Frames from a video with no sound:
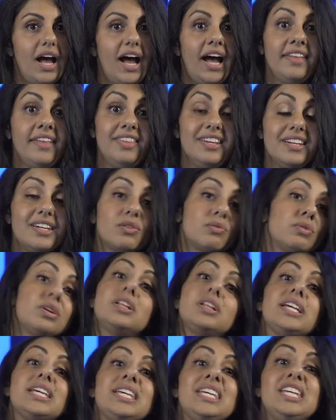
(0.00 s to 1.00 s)
I think it
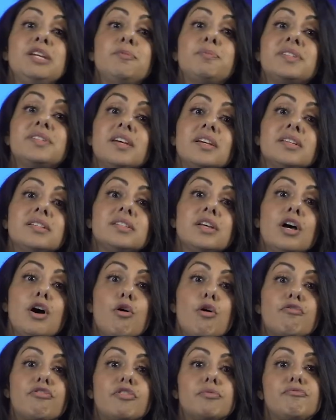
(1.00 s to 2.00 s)
really keeps us
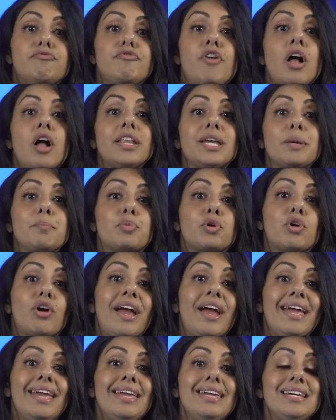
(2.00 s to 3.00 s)
from falling
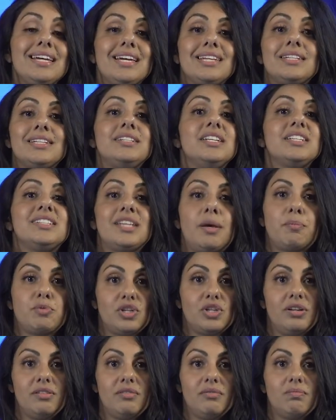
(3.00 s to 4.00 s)
prey to
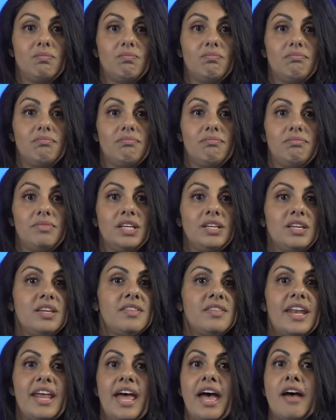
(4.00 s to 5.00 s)
deception, thinking
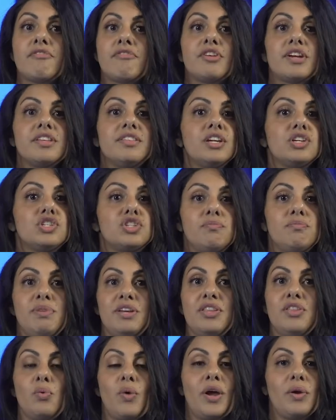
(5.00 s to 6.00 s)
that everything should
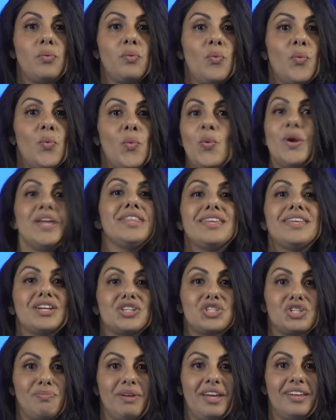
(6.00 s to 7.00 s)
be the way we think
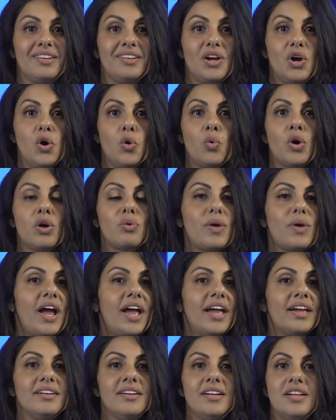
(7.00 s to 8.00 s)
it should be. We're
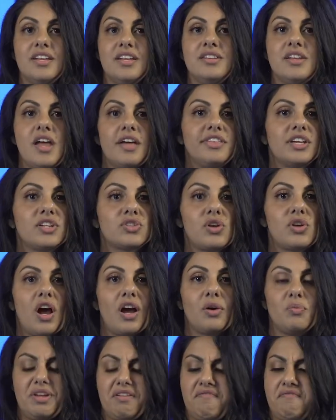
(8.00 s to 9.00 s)
right, nothing's
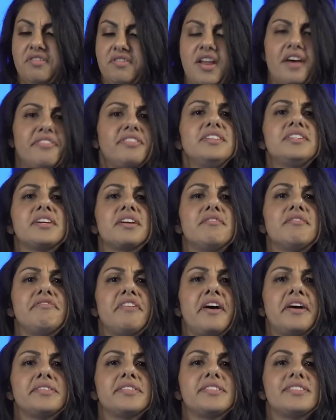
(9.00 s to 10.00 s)
wrong, we have nothing to
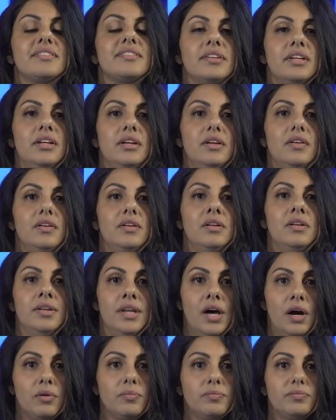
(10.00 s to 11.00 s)
confess.
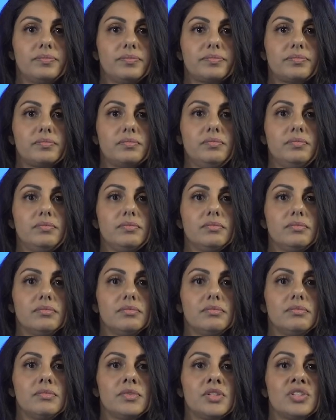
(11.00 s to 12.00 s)
No.
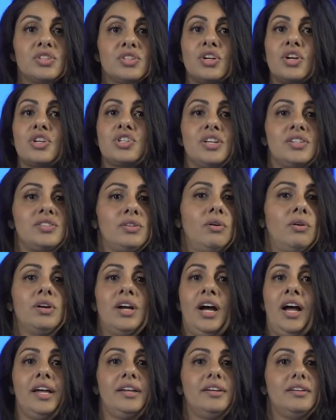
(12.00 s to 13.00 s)
Search us, oh
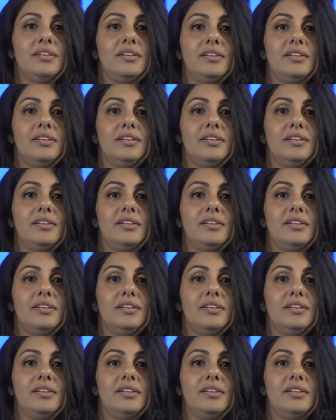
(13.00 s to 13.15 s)
God.